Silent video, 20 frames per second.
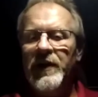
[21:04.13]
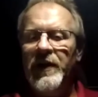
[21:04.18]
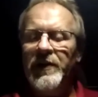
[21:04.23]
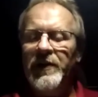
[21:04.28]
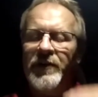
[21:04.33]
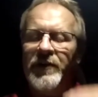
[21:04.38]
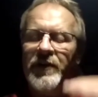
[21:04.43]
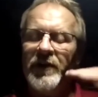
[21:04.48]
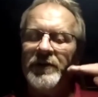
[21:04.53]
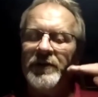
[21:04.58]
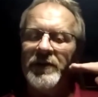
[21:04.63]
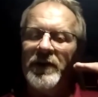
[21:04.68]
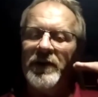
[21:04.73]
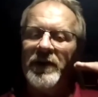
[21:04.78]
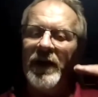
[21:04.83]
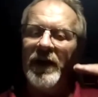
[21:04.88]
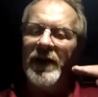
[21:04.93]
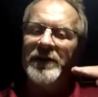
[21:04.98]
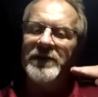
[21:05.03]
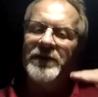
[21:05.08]
and you got the
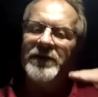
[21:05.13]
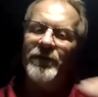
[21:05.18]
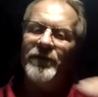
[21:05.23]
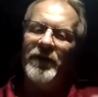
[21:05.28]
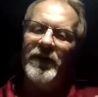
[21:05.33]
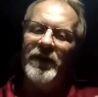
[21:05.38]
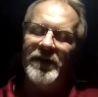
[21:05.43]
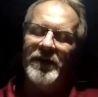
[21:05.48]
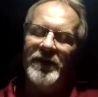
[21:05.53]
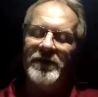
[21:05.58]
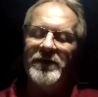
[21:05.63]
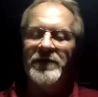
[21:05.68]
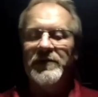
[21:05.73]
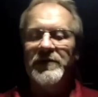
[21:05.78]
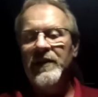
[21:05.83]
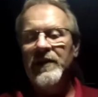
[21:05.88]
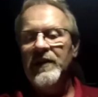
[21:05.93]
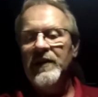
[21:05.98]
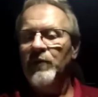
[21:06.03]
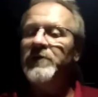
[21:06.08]
class of
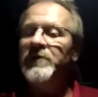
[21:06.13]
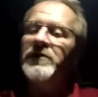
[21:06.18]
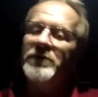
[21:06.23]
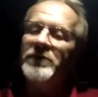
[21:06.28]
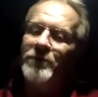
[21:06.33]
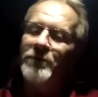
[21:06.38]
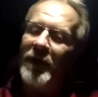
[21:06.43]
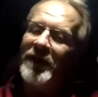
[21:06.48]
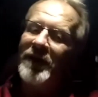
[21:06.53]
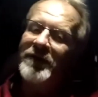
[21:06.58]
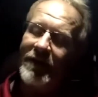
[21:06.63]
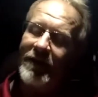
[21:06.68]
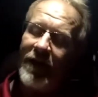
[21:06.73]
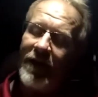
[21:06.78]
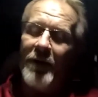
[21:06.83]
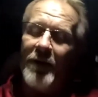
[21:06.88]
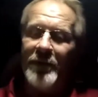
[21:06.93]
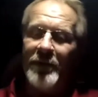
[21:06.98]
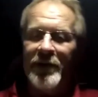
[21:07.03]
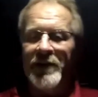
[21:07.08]
elites, which is basic
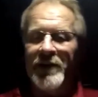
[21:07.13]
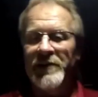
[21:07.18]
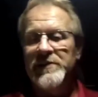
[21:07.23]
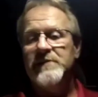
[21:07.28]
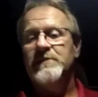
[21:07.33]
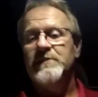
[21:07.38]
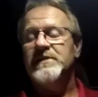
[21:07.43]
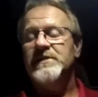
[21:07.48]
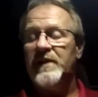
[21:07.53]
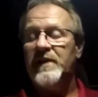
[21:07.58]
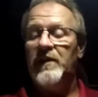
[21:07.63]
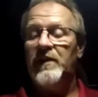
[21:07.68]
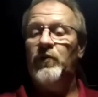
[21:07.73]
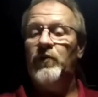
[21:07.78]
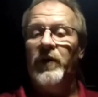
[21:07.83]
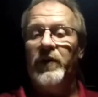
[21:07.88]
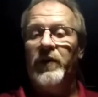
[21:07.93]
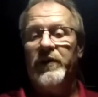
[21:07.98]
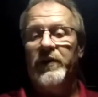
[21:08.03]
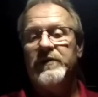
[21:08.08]
communism, is how it
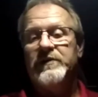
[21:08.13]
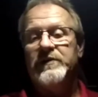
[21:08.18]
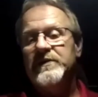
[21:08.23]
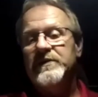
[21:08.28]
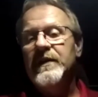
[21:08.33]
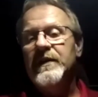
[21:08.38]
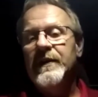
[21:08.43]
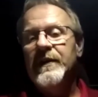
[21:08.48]
works.